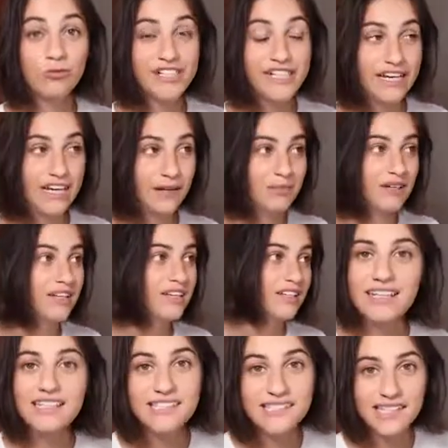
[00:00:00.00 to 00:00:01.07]
rename.
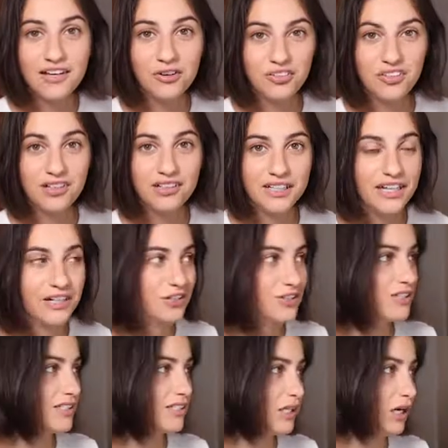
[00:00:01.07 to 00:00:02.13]
Let's stay on the
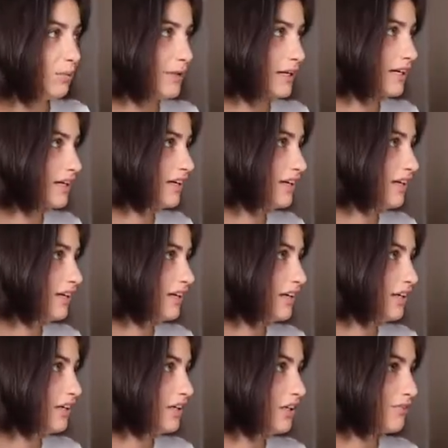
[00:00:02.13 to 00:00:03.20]
layers topic.
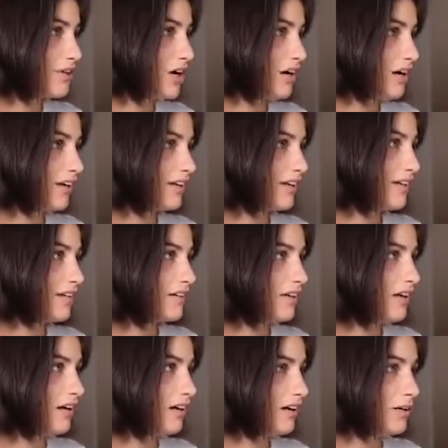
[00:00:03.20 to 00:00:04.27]
You've got
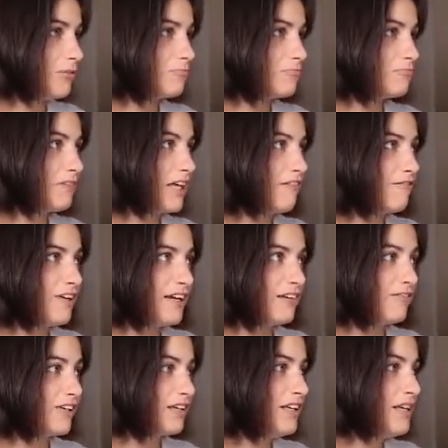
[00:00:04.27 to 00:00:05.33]

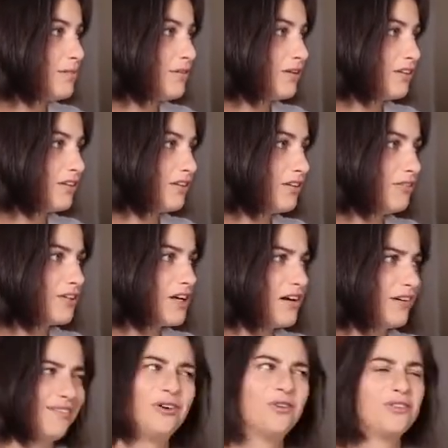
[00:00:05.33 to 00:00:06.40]
invite via email. You've
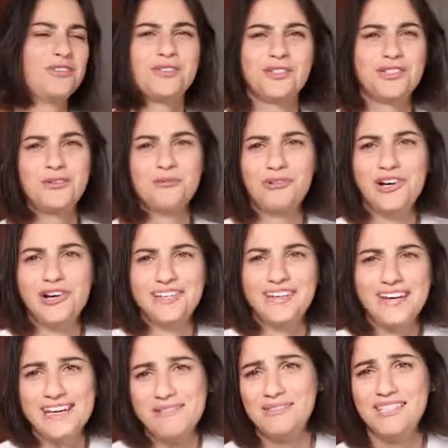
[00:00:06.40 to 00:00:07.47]
got all sorts of
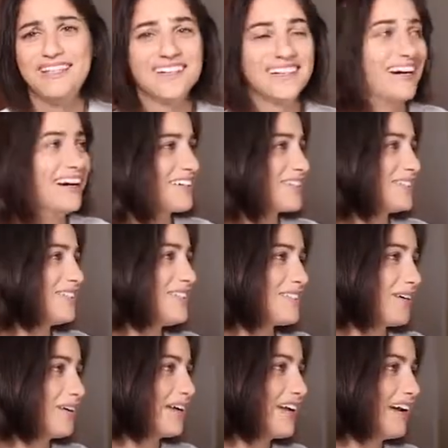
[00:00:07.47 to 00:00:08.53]
weird names here. Actually,
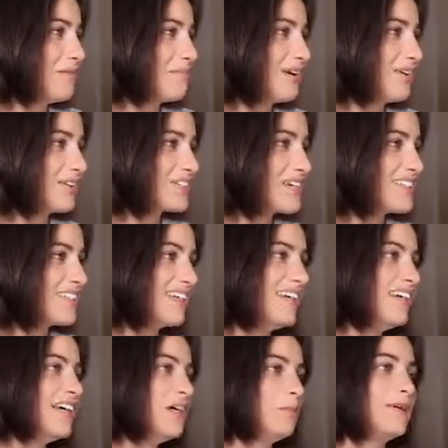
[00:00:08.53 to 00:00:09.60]
sorry, I apologize.
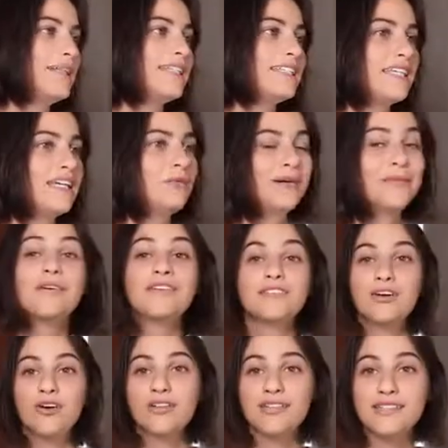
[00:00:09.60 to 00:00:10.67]
But let's say we want
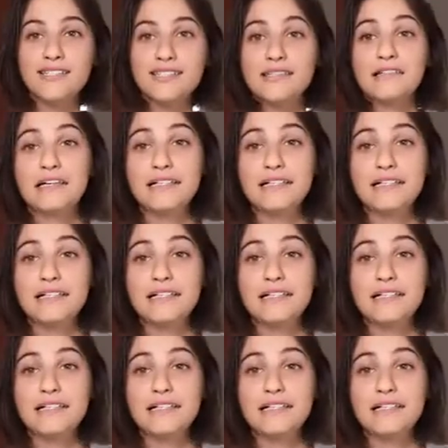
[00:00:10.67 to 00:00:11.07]
to call this